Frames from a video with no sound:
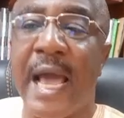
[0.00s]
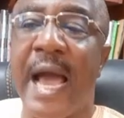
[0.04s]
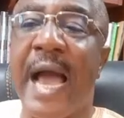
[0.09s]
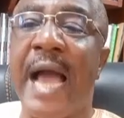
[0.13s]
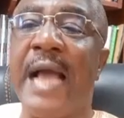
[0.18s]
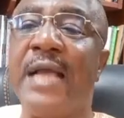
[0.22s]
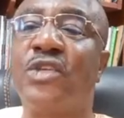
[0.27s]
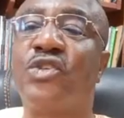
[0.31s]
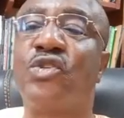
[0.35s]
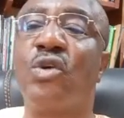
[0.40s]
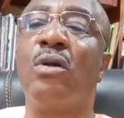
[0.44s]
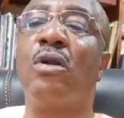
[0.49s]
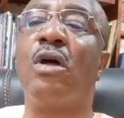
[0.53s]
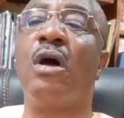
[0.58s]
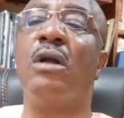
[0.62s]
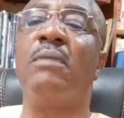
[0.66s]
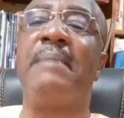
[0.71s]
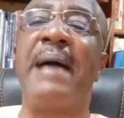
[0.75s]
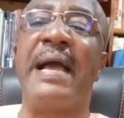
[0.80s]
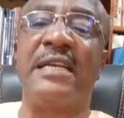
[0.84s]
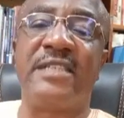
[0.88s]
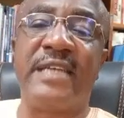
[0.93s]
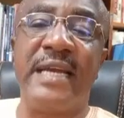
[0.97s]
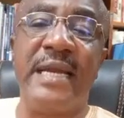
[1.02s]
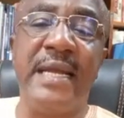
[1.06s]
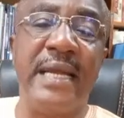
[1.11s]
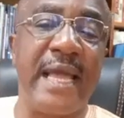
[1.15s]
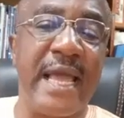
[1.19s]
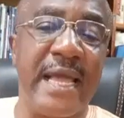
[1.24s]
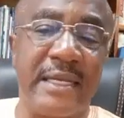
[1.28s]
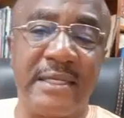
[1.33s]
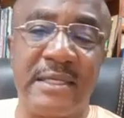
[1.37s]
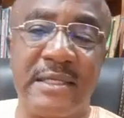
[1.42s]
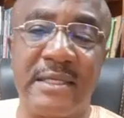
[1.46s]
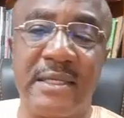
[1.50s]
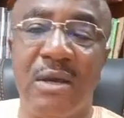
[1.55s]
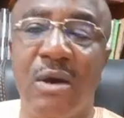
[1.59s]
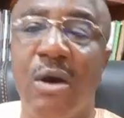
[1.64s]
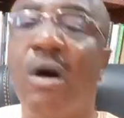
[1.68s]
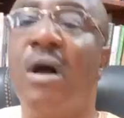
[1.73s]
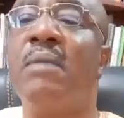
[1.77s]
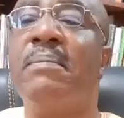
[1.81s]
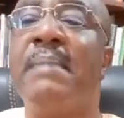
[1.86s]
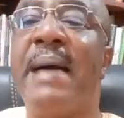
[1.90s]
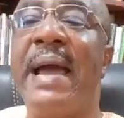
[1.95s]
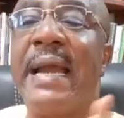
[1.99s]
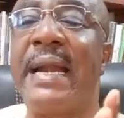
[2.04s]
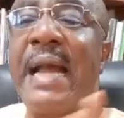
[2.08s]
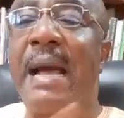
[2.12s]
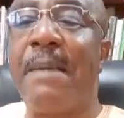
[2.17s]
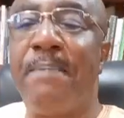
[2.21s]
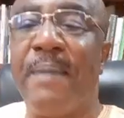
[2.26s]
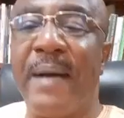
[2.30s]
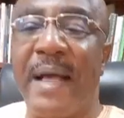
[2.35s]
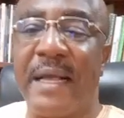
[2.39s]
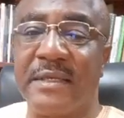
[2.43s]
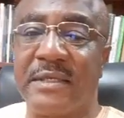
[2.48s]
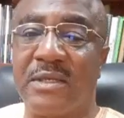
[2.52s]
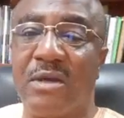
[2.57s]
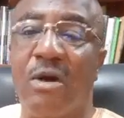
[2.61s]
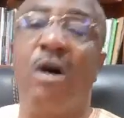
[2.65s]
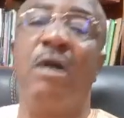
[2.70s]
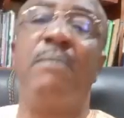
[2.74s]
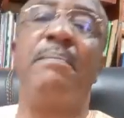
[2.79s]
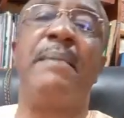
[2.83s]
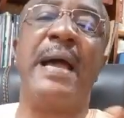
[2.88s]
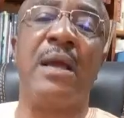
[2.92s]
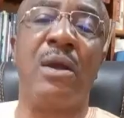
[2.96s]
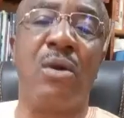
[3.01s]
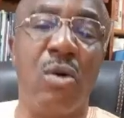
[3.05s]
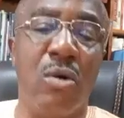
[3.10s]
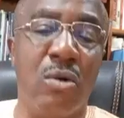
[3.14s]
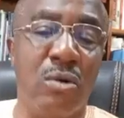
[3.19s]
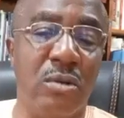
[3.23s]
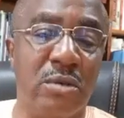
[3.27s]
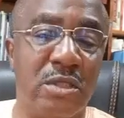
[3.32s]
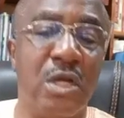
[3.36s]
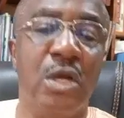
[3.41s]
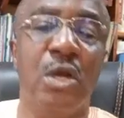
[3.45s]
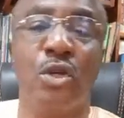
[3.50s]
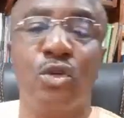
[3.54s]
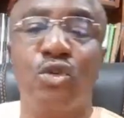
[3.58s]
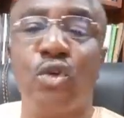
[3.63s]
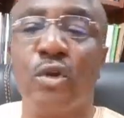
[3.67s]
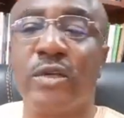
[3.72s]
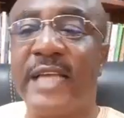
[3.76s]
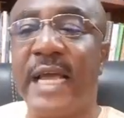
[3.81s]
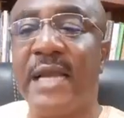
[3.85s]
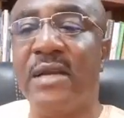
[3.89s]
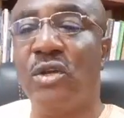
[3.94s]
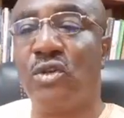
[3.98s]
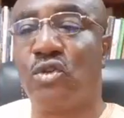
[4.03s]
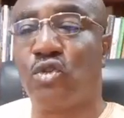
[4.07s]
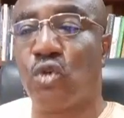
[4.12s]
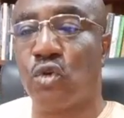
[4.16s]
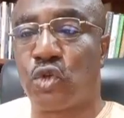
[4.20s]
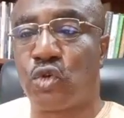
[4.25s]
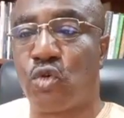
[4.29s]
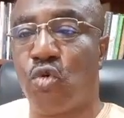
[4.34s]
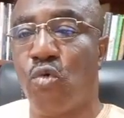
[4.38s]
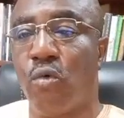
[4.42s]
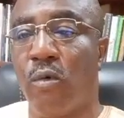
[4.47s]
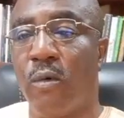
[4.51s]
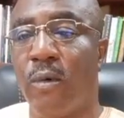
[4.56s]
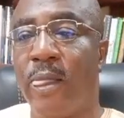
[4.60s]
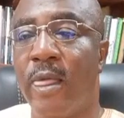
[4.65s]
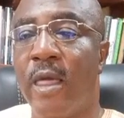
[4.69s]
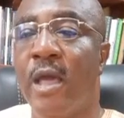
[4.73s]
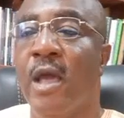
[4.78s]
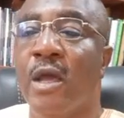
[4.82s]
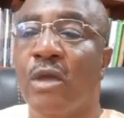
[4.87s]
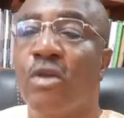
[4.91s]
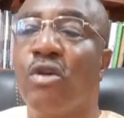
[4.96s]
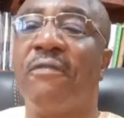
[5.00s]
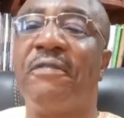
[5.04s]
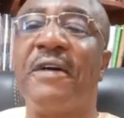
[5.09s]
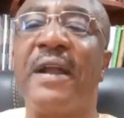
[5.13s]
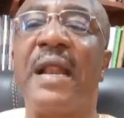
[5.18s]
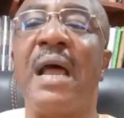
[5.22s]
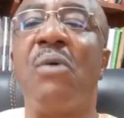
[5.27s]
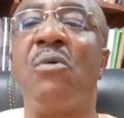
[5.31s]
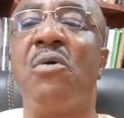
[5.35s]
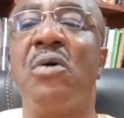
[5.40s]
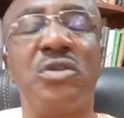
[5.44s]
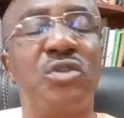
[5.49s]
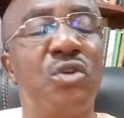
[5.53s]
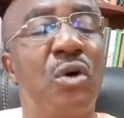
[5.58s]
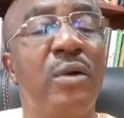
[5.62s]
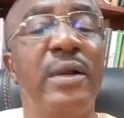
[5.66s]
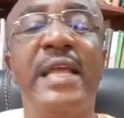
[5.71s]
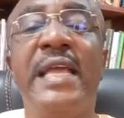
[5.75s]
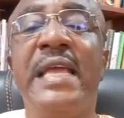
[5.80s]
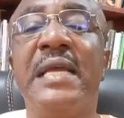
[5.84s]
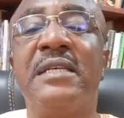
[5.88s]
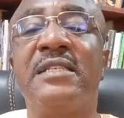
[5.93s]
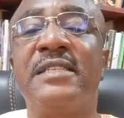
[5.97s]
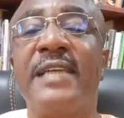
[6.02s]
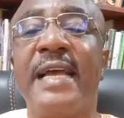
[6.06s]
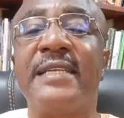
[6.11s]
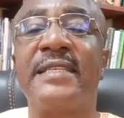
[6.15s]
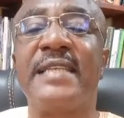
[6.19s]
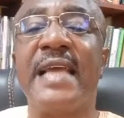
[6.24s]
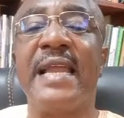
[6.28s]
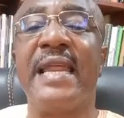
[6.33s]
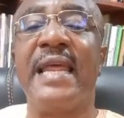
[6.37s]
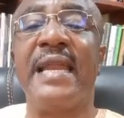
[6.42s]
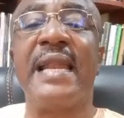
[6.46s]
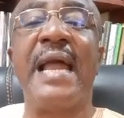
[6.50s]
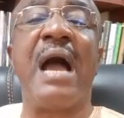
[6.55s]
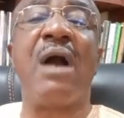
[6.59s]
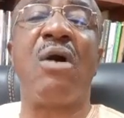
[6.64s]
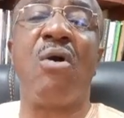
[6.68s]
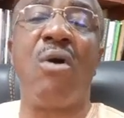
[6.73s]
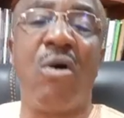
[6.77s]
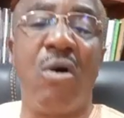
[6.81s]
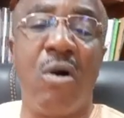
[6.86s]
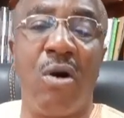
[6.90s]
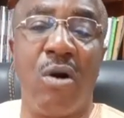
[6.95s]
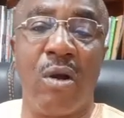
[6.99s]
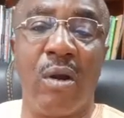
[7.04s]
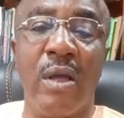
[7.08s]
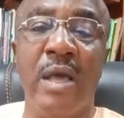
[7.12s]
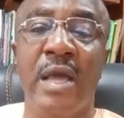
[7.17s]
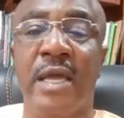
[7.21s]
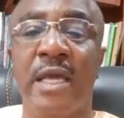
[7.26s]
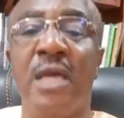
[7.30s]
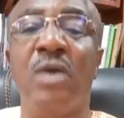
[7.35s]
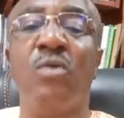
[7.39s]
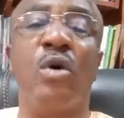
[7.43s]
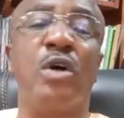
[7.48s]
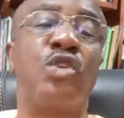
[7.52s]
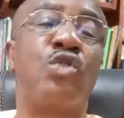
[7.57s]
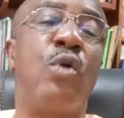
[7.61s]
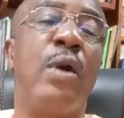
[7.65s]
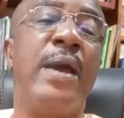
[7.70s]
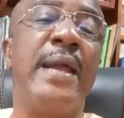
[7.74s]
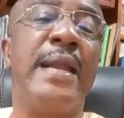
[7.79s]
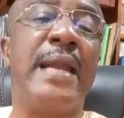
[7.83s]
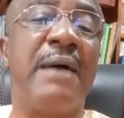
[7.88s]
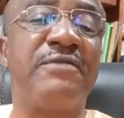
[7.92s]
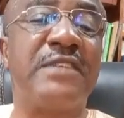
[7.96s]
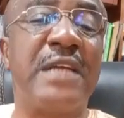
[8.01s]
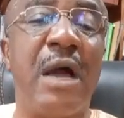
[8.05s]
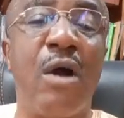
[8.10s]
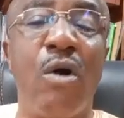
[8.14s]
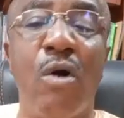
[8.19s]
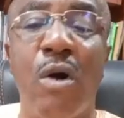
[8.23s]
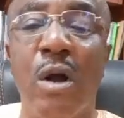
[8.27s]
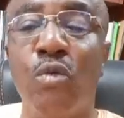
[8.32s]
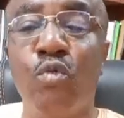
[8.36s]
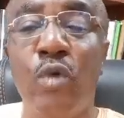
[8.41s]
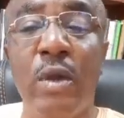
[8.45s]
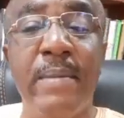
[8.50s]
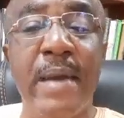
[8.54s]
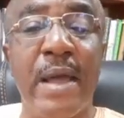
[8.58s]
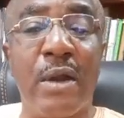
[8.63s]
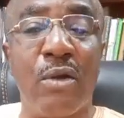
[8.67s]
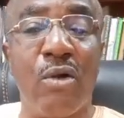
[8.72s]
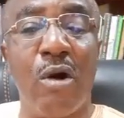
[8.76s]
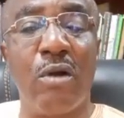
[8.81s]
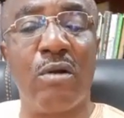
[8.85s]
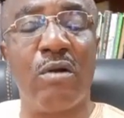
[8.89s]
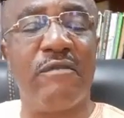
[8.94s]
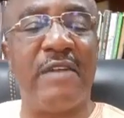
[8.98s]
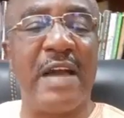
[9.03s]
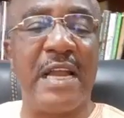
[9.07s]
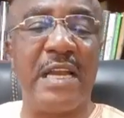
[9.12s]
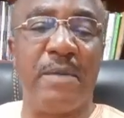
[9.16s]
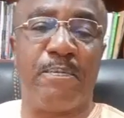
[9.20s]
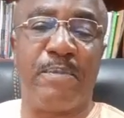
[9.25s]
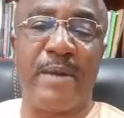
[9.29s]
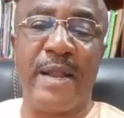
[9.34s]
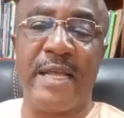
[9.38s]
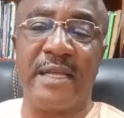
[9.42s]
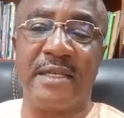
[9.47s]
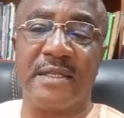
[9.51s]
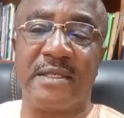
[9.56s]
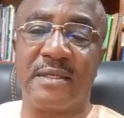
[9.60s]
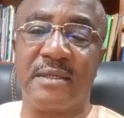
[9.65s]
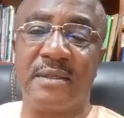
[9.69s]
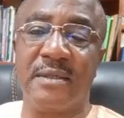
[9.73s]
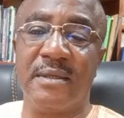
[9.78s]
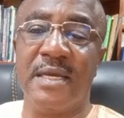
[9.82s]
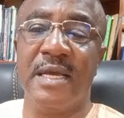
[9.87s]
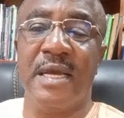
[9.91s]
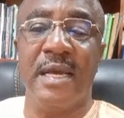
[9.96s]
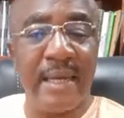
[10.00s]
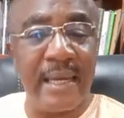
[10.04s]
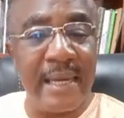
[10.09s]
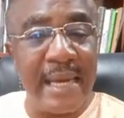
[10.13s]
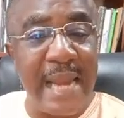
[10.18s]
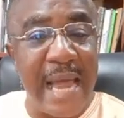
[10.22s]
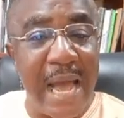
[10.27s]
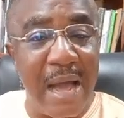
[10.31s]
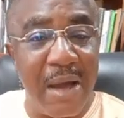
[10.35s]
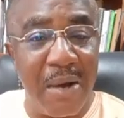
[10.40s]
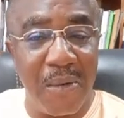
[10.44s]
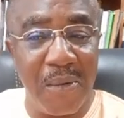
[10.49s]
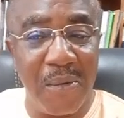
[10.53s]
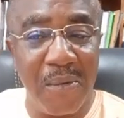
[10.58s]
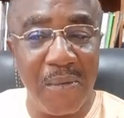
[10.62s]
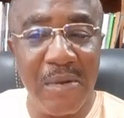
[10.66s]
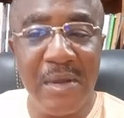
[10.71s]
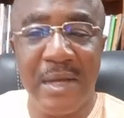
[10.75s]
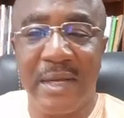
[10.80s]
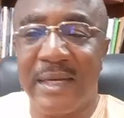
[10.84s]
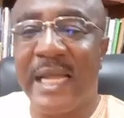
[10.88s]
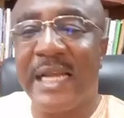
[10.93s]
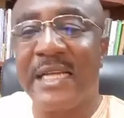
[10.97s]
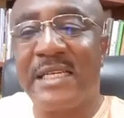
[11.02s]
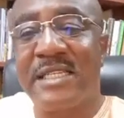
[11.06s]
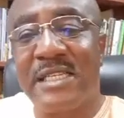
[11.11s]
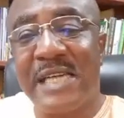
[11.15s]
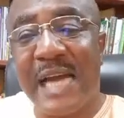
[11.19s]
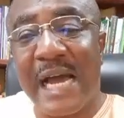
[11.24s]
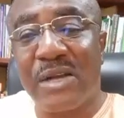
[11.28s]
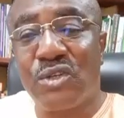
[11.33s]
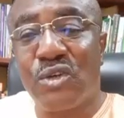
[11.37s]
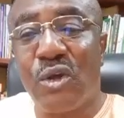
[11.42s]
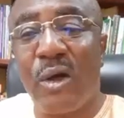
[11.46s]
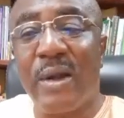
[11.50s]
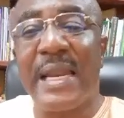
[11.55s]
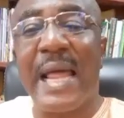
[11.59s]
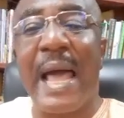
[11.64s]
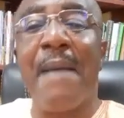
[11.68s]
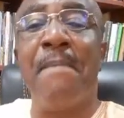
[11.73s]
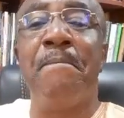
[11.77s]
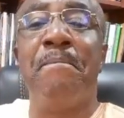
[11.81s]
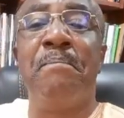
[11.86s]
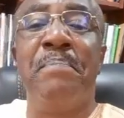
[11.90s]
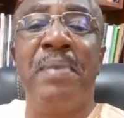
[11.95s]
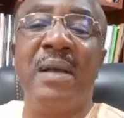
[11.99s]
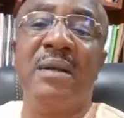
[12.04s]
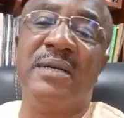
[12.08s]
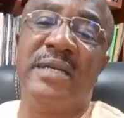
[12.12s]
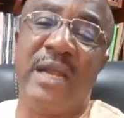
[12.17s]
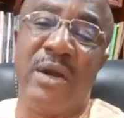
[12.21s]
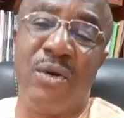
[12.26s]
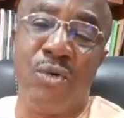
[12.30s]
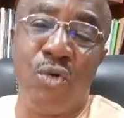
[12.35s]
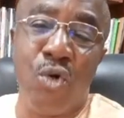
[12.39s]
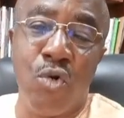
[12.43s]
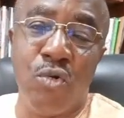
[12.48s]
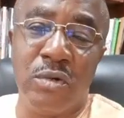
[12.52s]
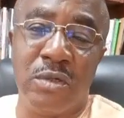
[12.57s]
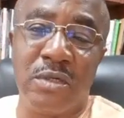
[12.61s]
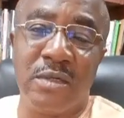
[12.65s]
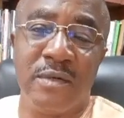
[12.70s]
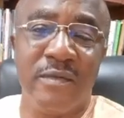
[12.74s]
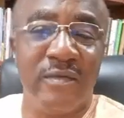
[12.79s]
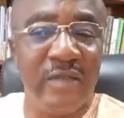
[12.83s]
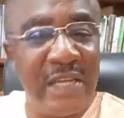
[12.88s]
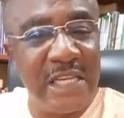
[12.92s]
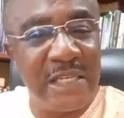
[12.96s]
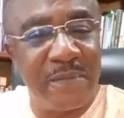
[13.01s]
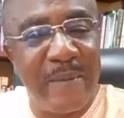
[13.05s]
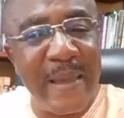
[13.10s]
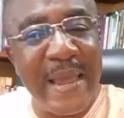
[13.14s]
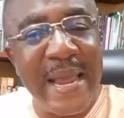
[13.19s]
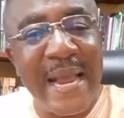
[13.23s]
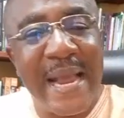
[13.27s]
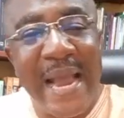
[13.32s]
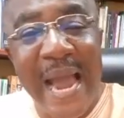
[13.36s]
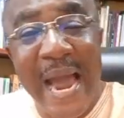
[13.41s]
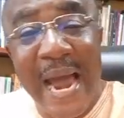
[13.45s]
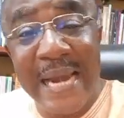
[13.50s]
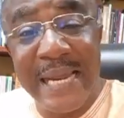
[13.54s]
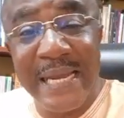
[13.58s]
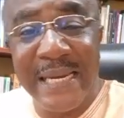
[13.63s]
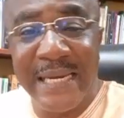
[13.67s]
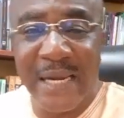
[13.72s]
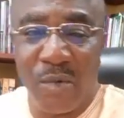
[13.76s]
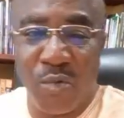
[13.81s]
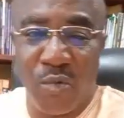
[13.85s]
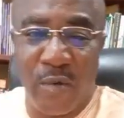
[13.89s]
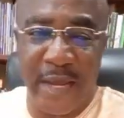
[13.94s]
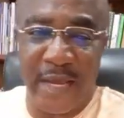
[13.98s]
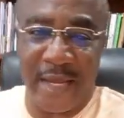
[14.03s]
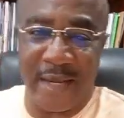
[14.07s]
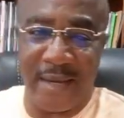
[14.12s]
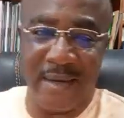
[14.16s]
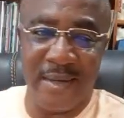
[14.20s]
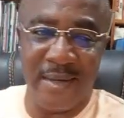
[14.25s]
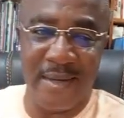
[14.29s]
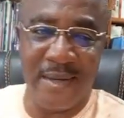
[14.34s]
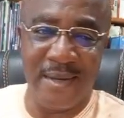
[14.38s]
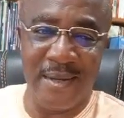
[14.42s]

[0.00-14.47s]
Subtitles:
I sold all my trinkets, all my wrappers, all my gold to send you to school. Your father was only interested in alcohol. He was going after all women all over the place. Now, the tractor that built the road is being carried away.